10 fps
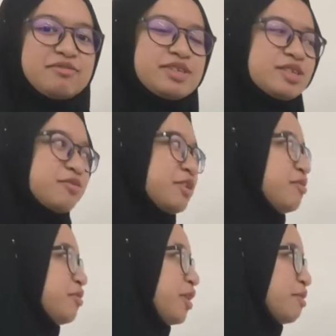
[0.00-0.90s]
First of
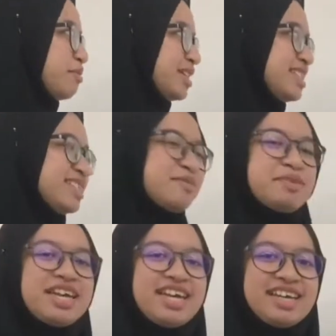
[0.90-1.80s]
all, for male
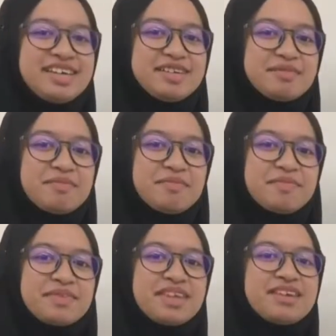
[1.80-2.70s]
Cgpa,
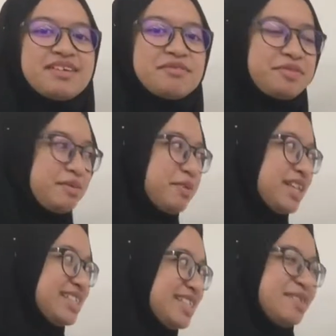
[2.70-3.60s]

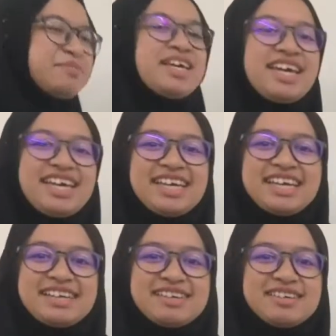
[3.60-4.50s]
female Cgpa,
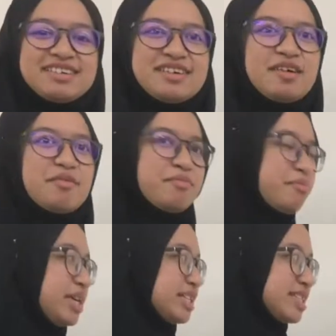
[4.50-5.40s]

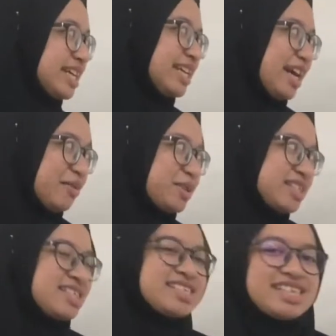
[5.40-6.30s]
male study
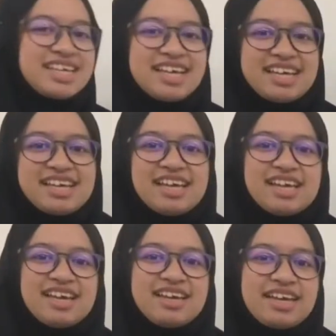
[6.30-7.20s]
hours,
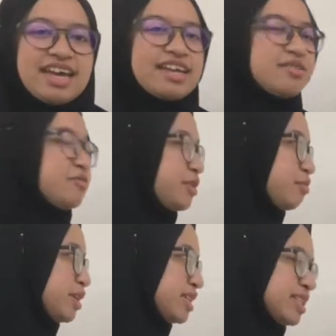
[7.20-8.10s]
and
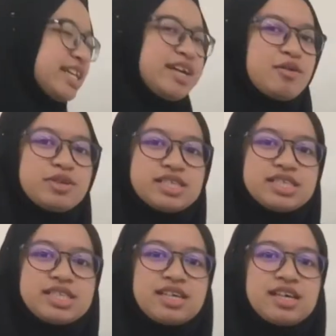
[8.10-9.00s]
female study hours.
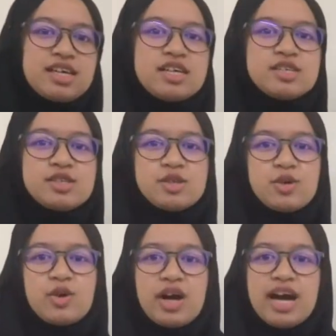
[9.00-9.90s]

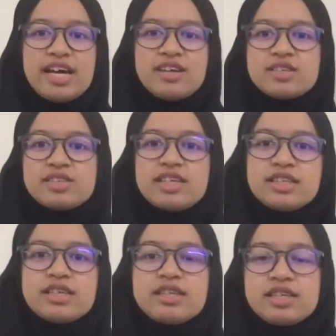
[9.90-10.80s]
So I
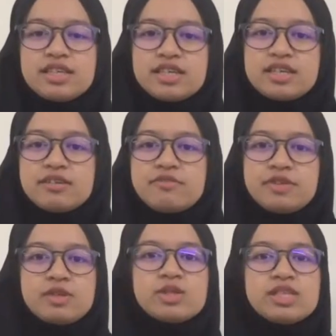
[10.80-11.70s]
constructed the
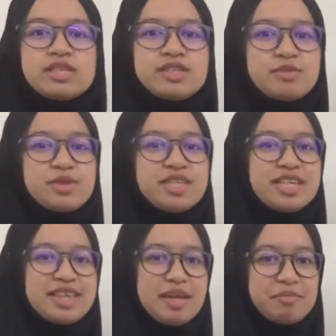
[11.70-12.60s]
frequency
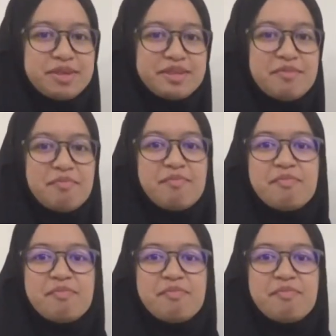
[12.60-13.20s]
distribution table.